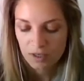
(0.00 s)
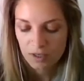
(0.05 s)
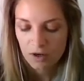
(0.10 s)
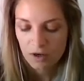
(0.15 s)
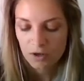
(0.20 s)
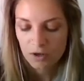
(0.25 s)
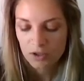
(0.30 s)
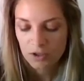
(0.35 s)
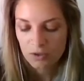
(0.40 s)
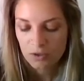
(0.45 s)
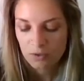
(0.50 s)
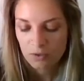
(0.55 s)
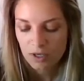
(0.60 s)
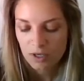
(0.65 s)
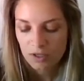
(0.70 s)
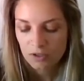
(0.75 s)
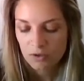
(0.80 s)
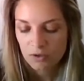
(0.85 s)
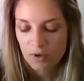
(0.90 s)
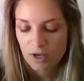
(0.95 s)
are you
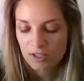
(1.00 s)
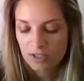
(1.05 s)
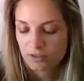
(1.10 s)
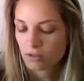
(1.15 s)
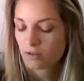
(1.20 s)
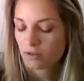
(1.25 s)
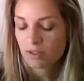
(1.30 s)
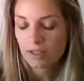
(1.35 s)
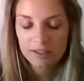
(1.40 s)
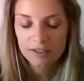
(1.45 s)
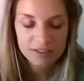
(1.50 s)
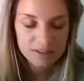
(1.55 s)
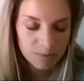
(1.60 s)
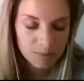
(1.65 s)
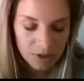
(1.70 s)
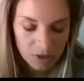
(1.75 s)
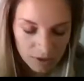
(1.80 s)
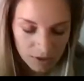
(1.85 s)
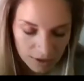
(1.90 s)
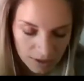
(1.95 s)
guys aren't like
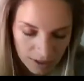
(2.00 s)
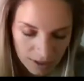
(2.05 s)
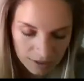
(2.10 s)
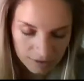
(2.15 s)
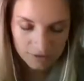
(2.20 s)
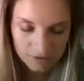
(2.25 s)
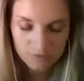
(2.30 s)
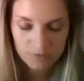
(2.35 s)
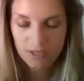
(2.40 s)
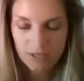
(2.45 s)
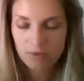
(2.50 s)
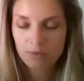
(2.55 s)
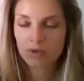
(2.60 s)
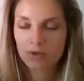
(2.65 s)
spirit guides, right?